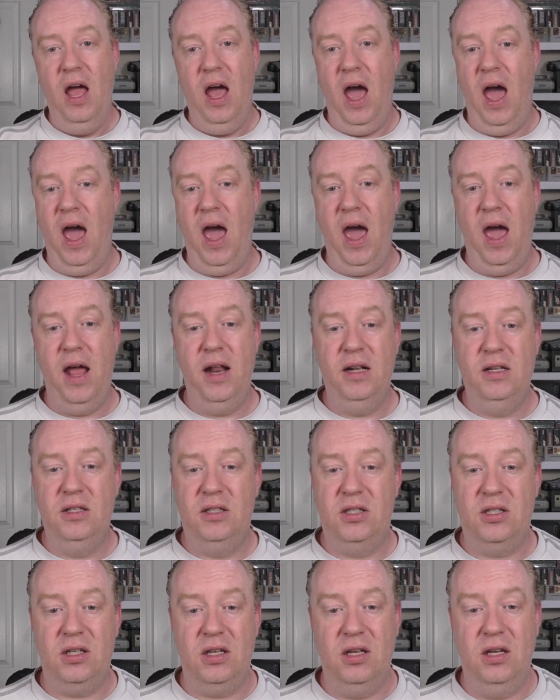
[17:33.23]

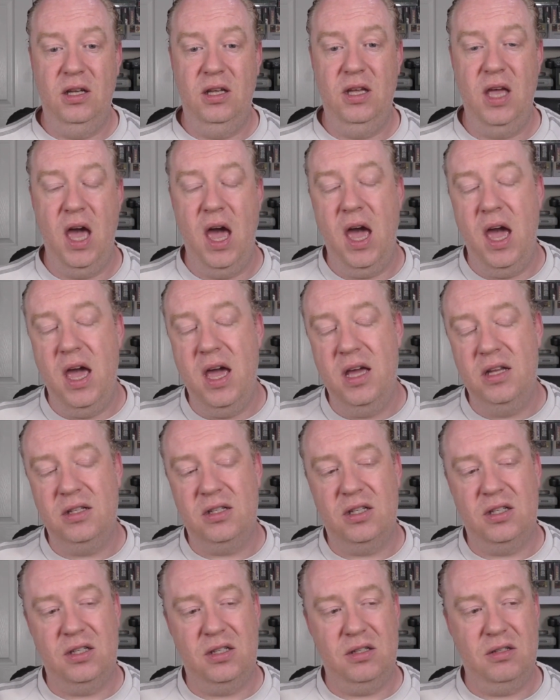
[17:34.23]
And yeah,
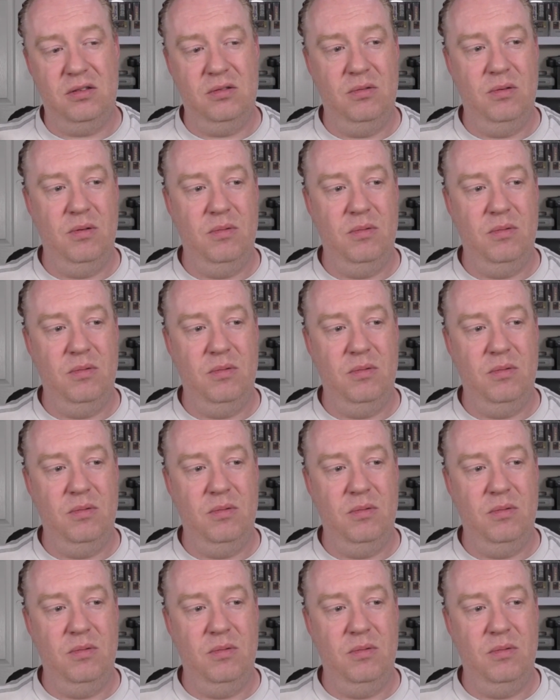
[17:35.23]
it's